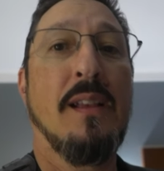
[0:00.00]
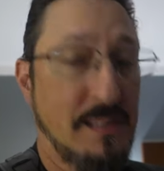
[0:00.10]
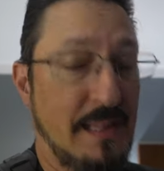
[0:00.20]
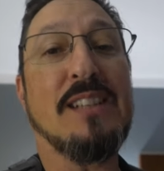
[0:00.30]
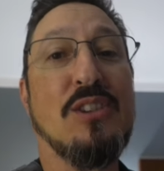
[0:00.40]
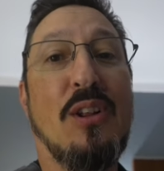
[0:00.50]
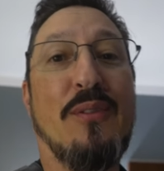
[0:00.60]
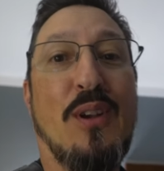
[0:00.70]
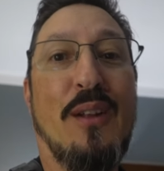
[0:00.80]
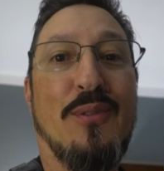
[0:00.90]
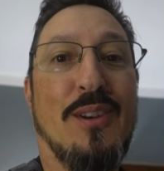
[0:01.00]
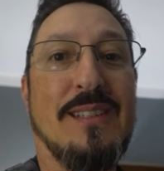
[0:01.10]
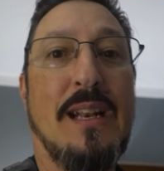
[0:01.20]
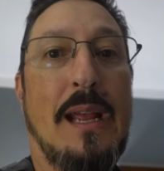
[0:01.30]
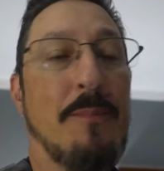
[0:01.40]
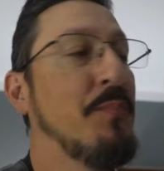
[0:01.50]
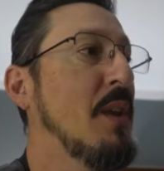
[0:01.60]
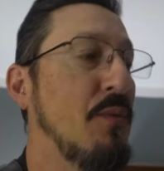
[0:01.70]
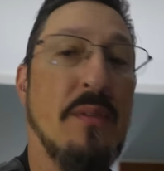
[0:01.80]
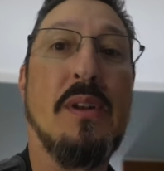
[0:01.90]
So that's all I've got for you today.
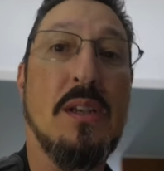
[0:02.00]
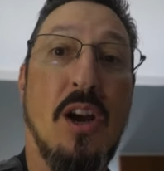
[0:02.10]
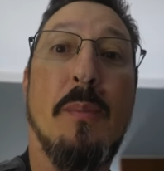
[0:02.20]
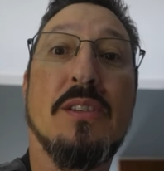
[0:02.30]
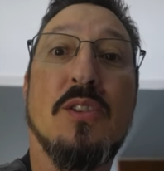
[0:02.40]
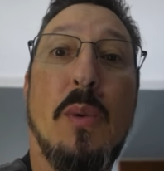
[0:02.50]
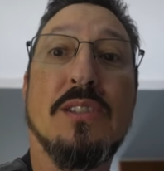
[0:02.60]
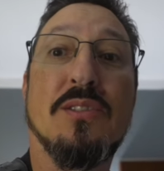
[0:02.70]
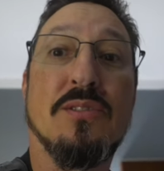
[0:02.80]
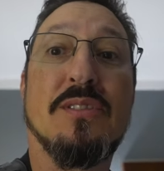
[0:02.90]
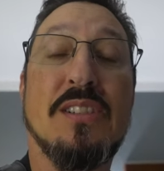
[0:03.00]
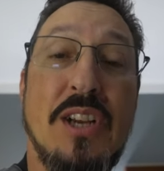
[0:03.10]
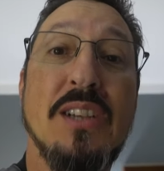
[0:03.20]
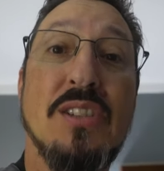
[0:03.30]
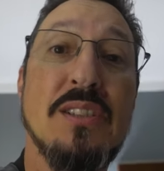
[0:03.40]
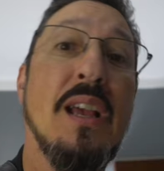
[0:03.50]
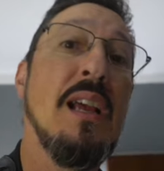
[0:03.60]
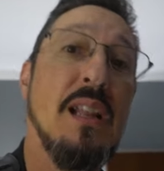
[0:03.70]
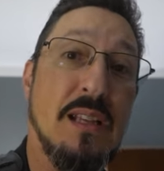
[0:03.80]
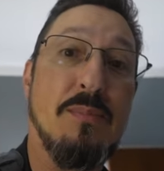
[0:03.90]
If you have any comments, questions, or suggestions,
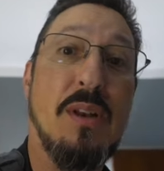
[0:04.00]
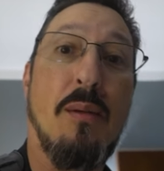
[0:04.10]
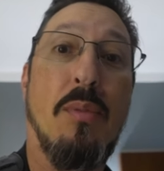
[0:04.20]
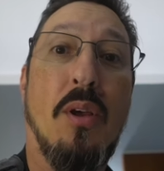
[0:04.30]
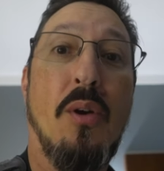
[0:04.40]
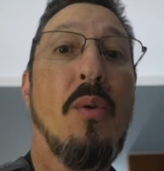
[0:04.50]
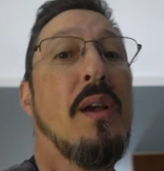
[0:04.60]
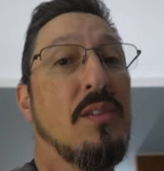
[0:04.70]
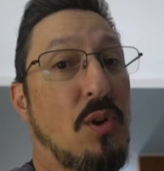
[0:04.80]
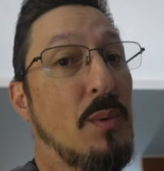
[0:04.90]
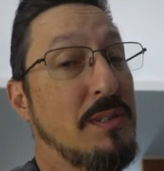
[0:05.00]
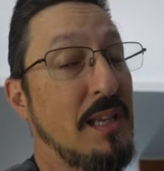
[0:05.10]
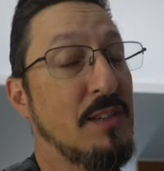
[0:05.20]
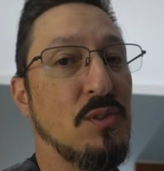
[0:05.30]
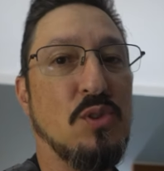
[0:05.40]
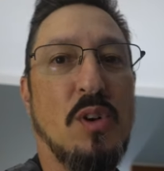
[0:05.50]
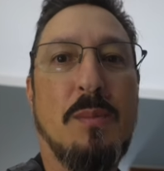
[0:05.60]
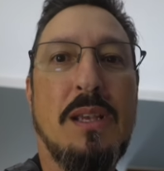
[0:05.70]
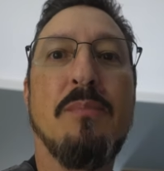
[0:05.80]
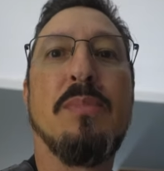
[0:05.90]
leave them down below. As always, thanks for
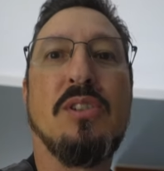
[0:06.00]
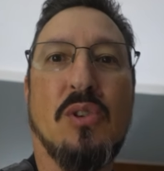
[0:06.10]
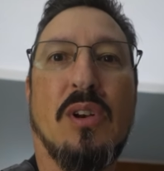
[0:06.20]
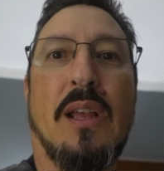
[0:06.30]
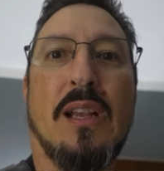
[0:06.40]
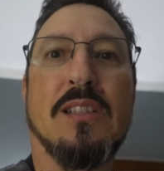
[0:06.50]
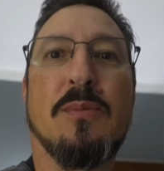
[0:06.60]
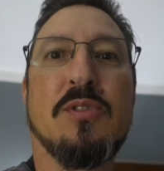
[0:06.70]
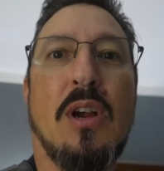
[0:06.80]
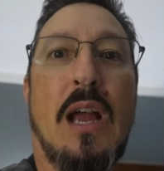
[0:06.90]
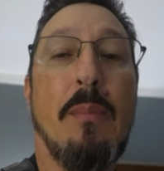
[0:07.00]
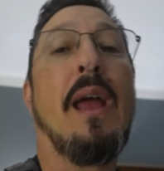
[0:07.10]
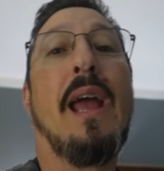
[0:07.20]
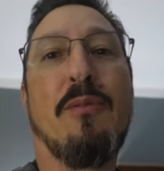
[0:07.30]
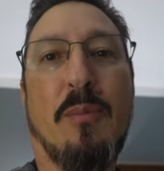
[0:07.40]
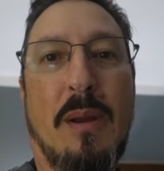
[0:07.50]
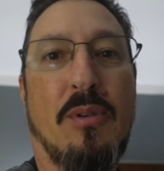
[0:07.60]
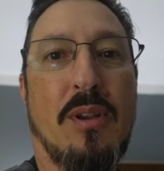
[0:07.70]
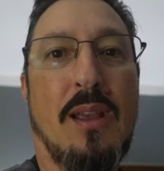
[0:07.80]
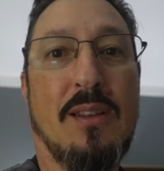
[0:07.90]
joining me. Be sure to like and subscribe. And
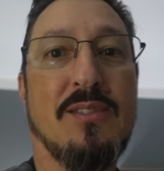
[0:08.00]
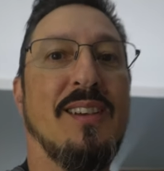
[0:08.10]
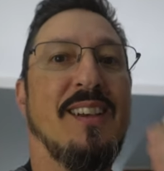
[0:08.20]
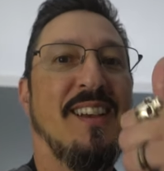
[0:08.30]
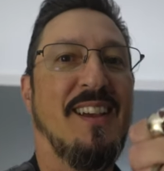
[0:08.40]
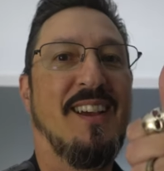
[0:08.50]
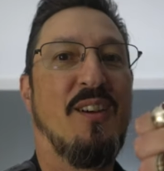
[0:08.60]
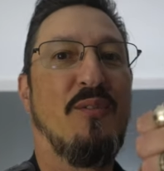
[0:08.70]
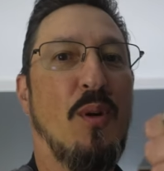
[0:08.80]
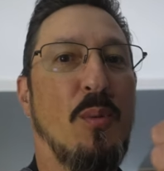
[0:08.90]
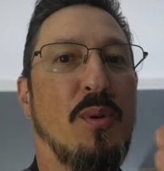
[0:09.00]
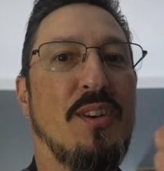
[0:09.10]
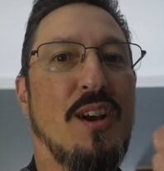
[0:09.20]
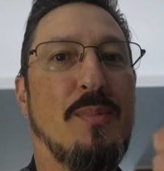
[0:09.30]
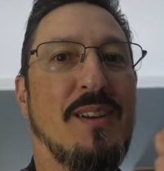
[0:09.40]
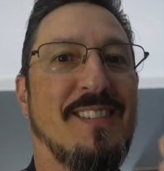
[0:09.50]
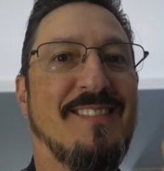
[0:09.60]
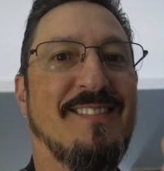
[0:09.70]
remember kids, forward and up.